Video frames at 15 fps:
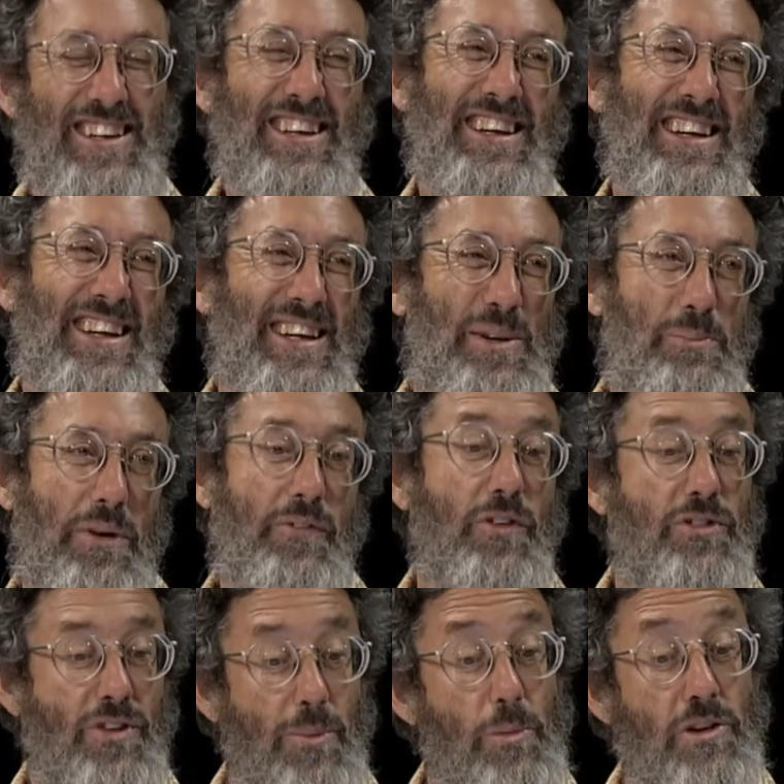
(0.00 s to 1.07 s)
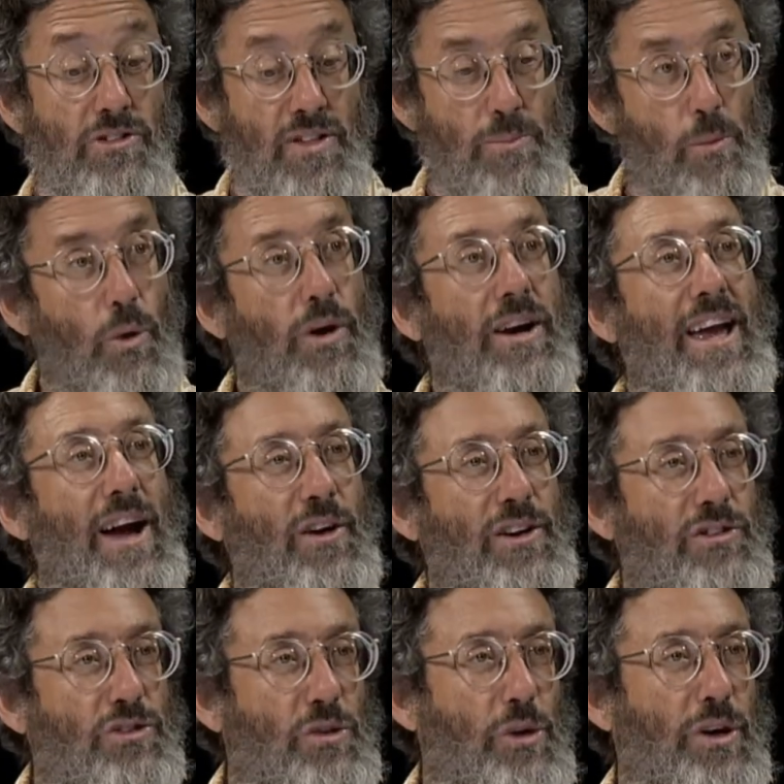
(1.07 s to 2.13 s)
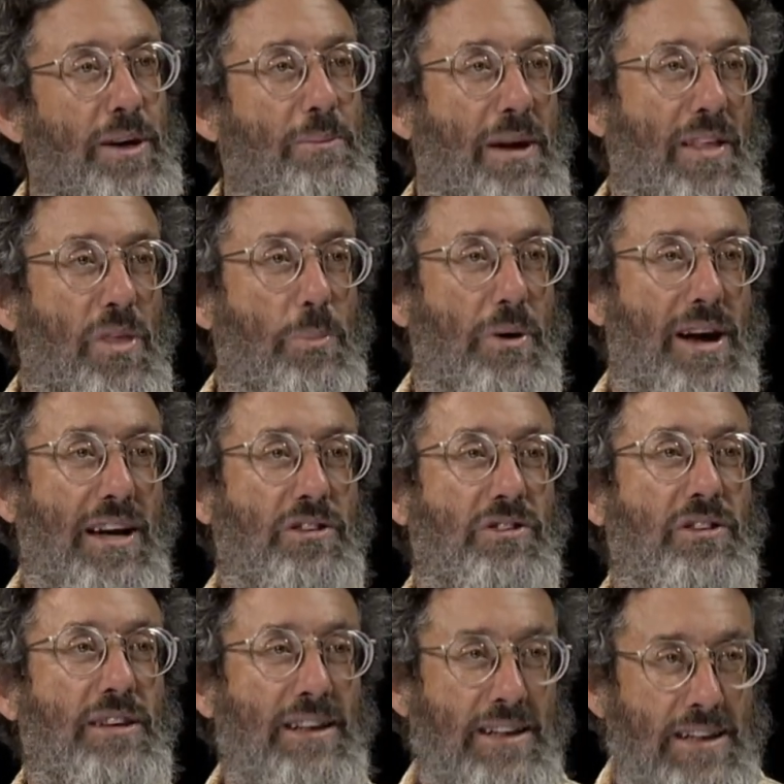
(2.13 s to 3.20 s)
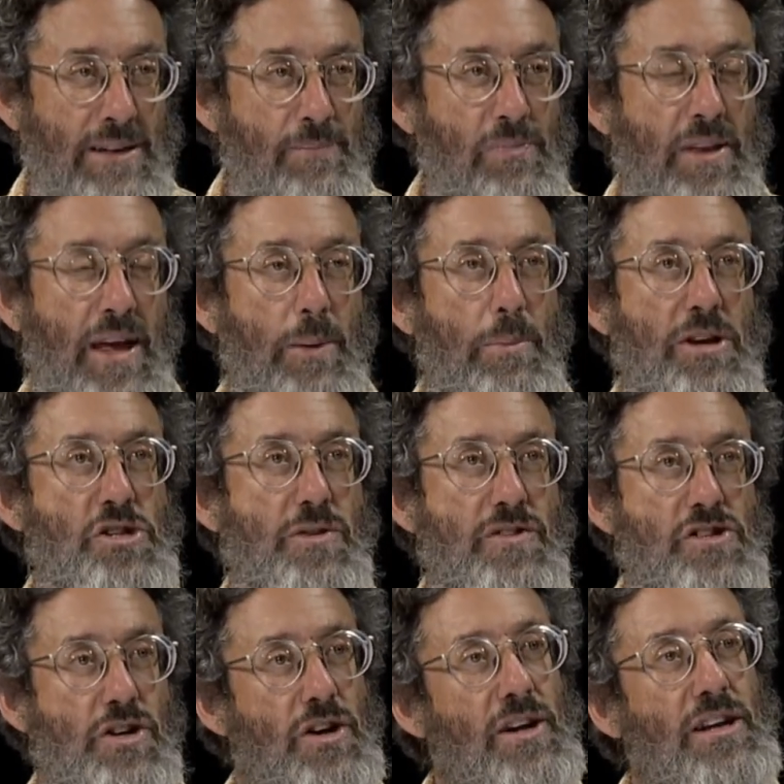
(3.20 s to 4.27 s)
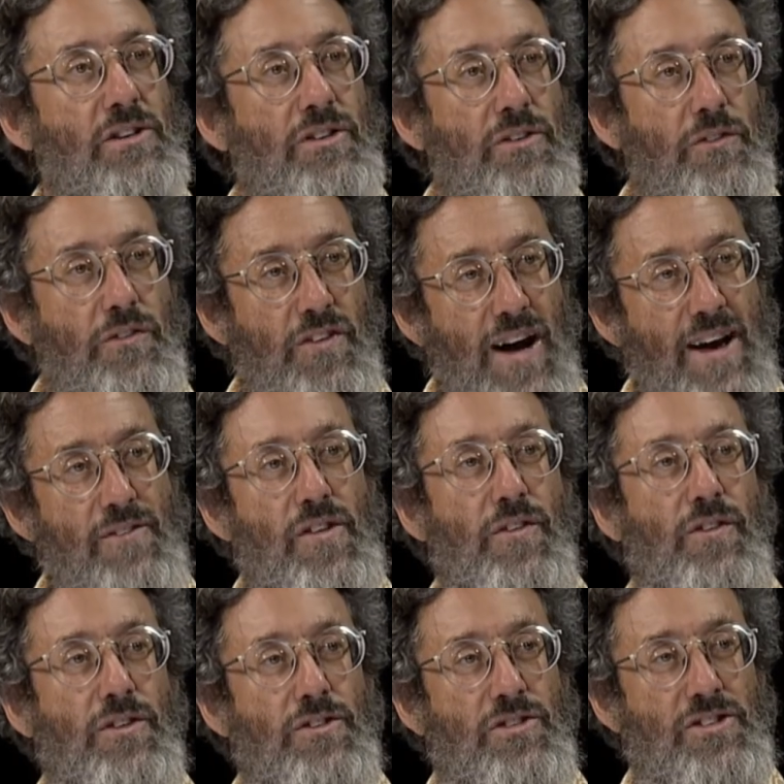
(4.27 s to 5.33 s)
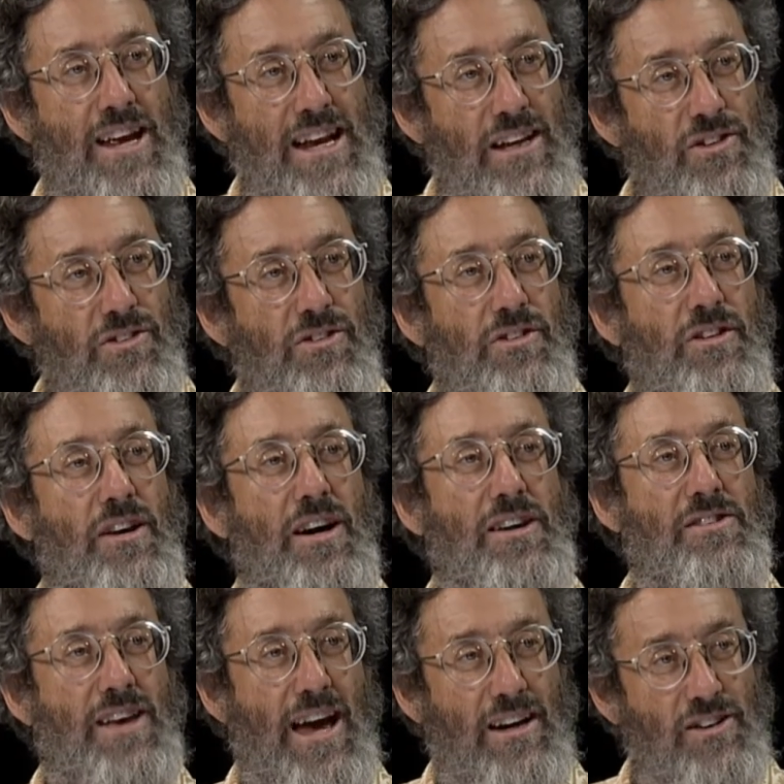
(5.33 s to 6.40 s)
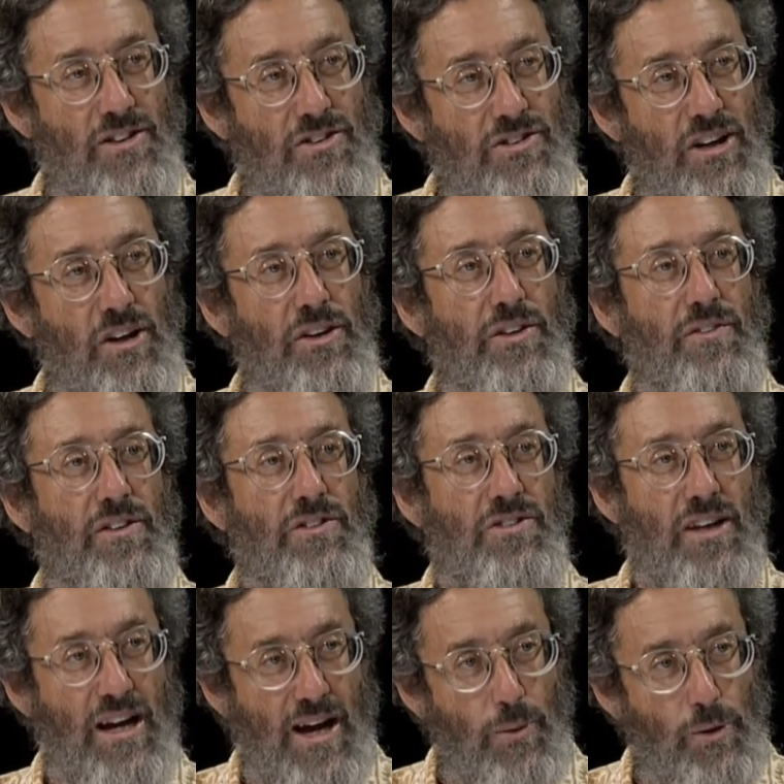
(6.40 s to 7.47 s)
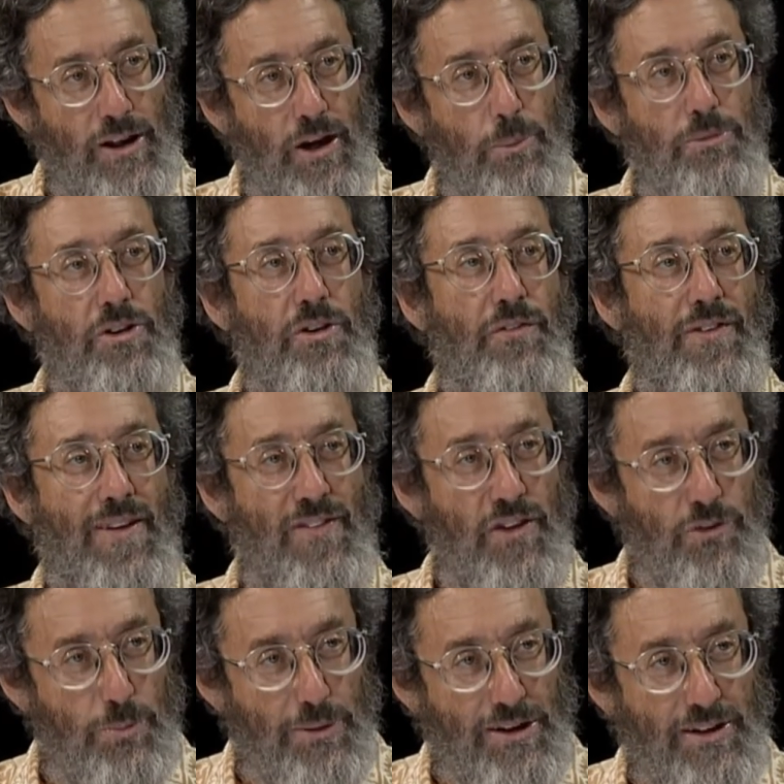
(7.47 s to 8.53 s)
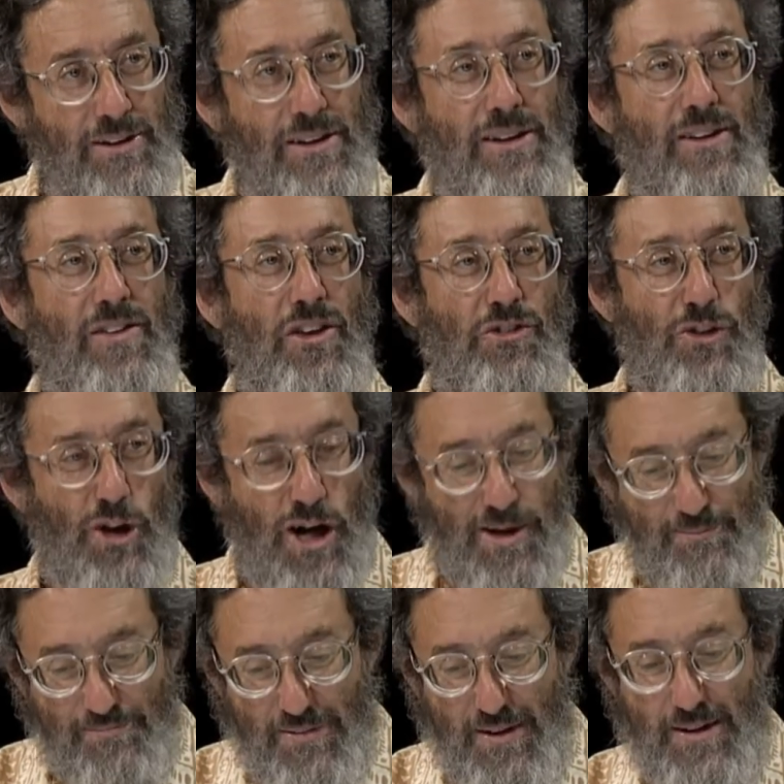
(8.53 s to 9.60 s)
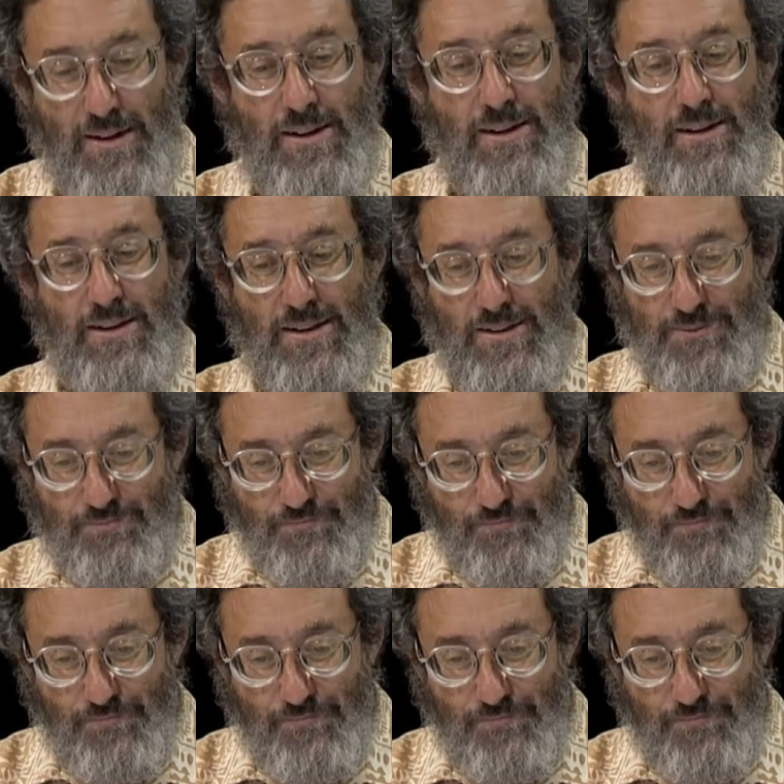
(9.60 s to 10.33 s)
Mm-hmm. But for some reason, the Mora County story made the press. Hmm. And a bunch of attorneys in five different states contacted CELDF and said, I will help to defend this bill, uh-huh. this law. Okay. All right.